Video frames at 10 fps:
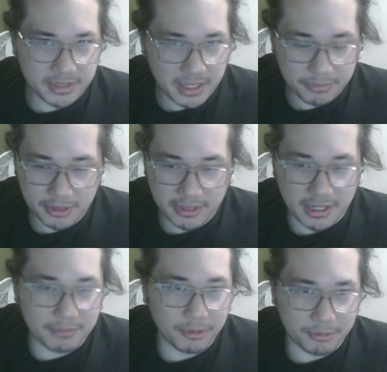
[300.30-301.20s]
happen a
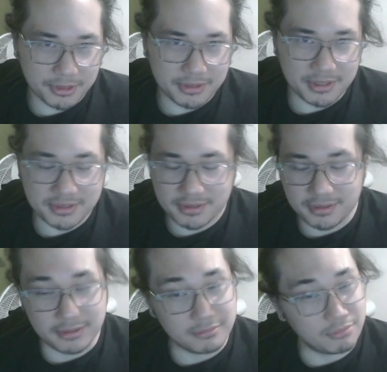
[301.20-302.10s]
lot, but when it does,
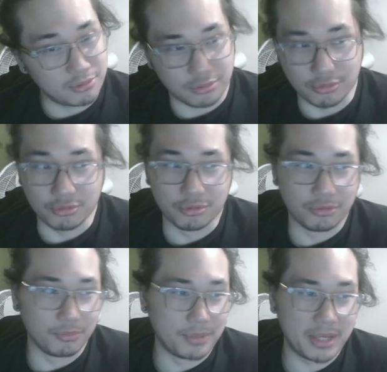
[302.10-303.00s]

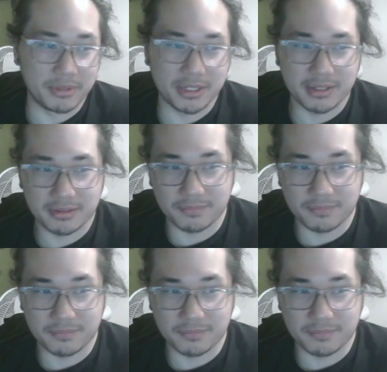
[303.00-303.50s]
ooh, baby.